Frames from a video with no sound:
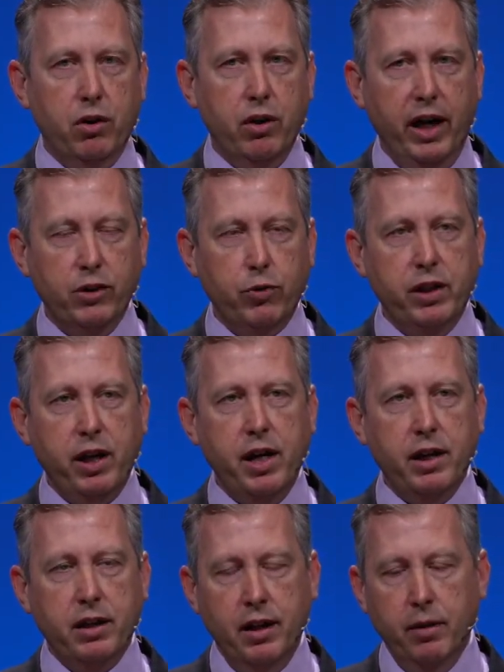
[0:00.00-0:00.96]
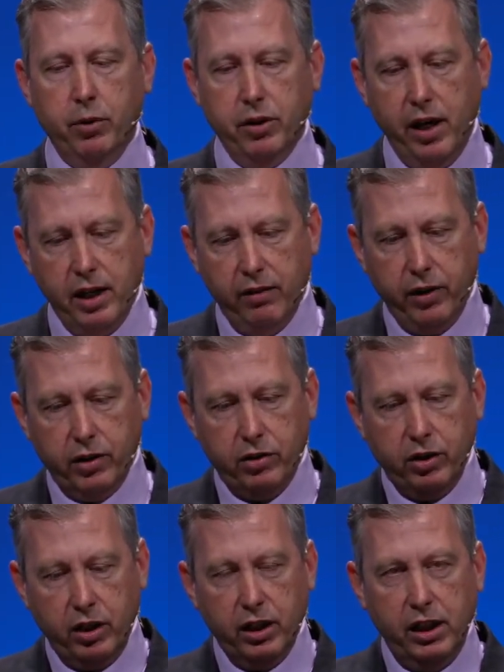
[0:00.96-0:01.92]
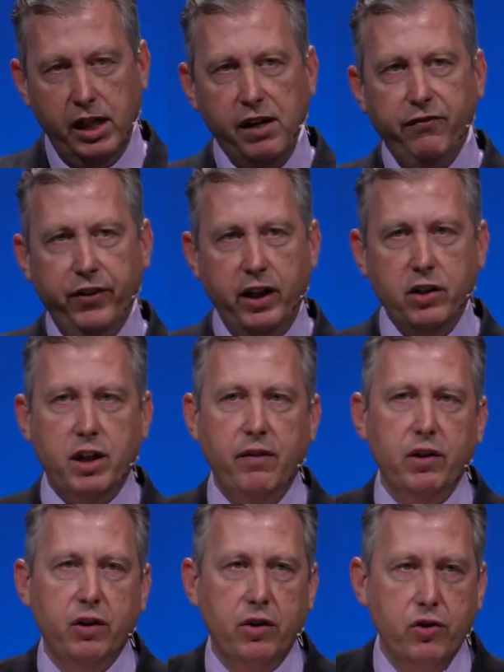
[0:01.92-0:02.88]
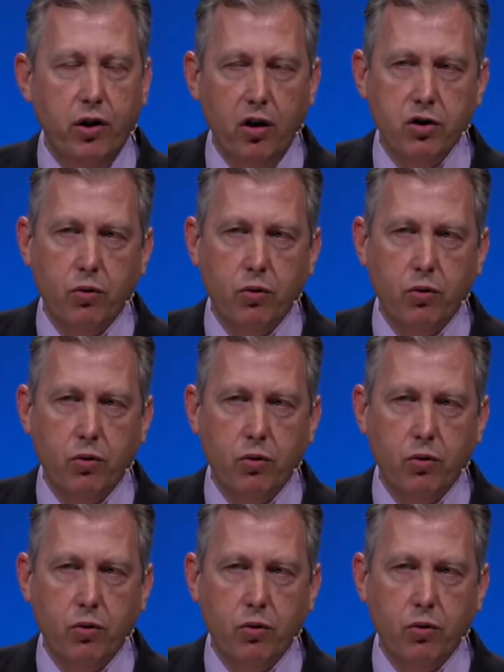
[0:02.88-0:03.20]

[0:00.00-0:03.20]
as we take partake of this gift that he's given to the church,